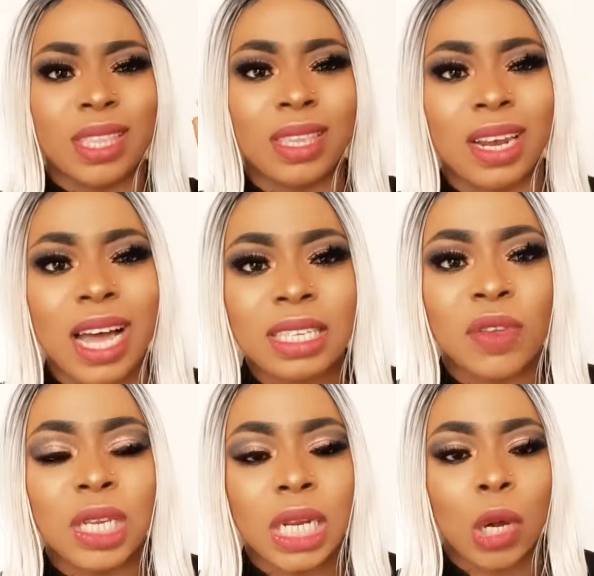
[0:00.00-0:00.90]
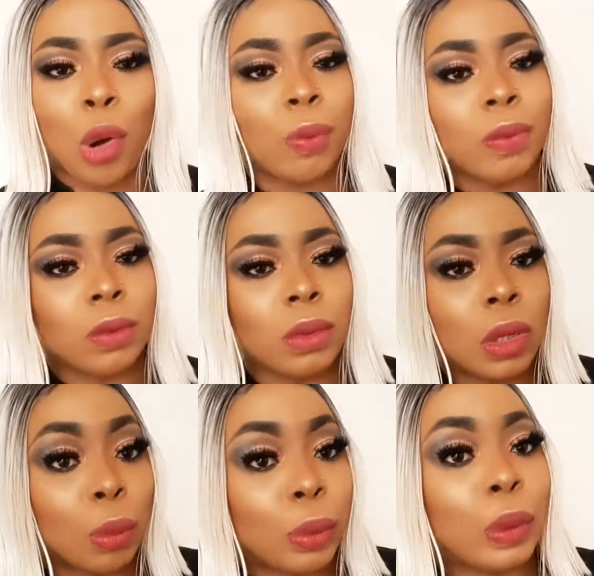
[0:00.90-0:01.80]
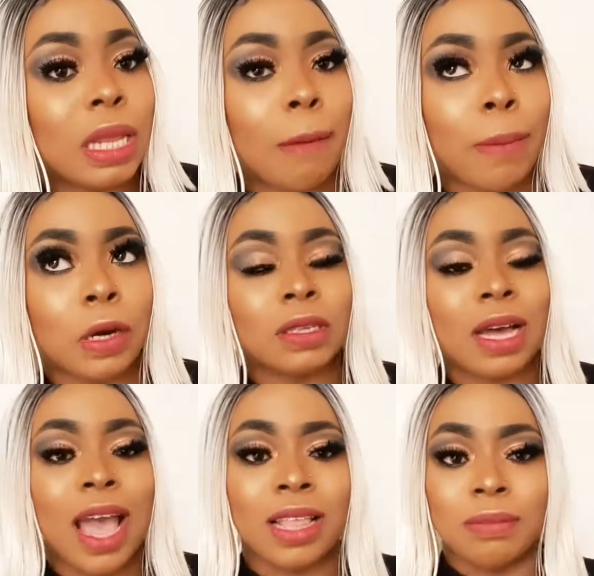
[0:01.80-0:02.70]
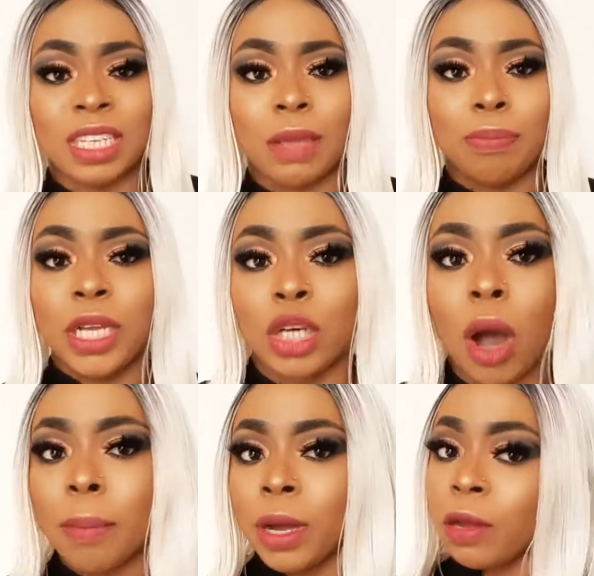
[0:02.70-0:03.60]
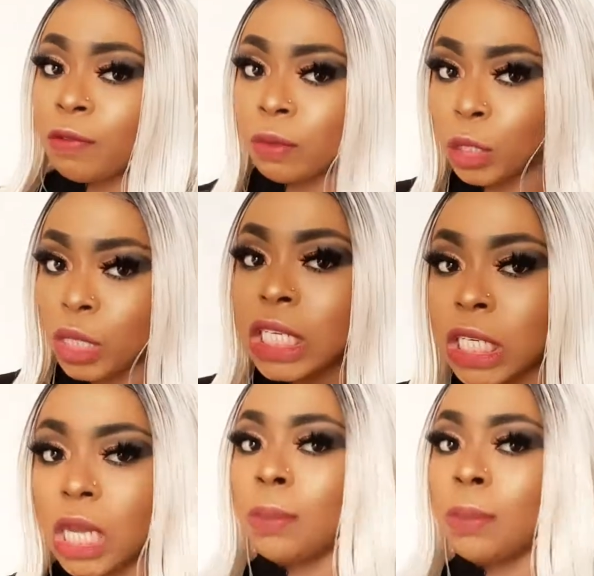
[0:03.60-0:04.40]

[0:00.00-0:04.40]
the last video that i up upload about items that i picked up from JollyChic